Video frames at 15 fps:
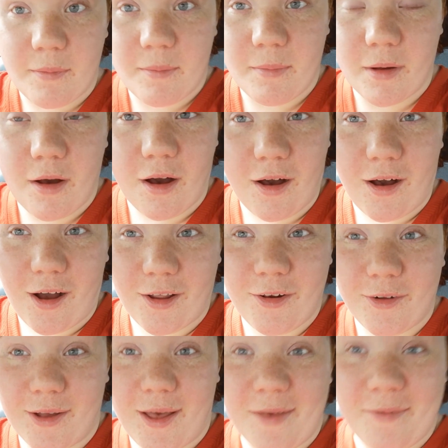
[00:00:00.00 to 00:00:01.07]
in my car, I
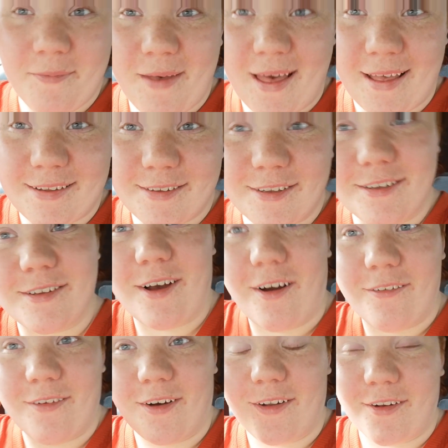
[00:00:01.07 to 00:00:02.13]
look a mess because
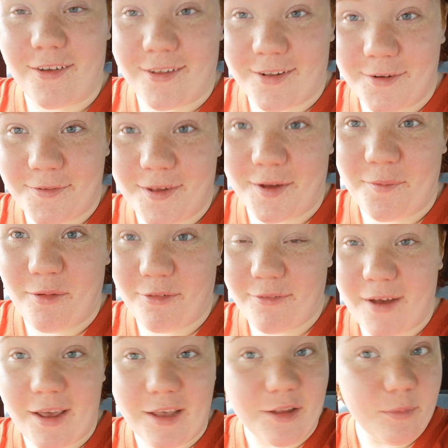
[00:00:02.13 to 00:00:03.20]
I've got like nothing on my
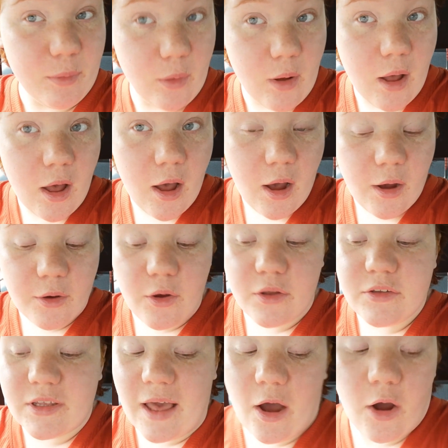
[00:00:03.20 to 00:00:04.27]
face, but I'm
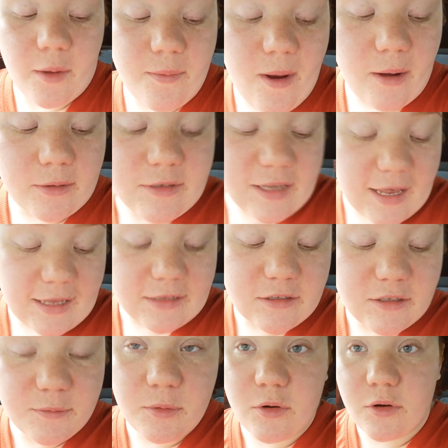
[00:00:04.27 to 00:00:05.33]
going to get eyebrow
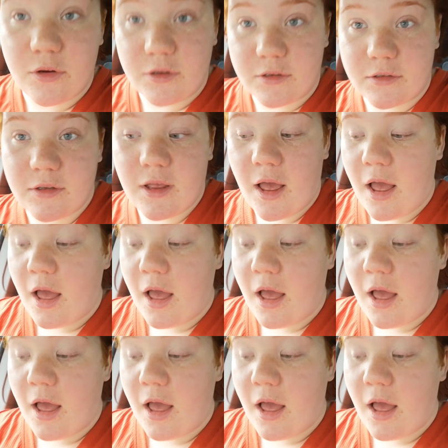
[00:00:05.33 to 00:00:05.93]
tint, because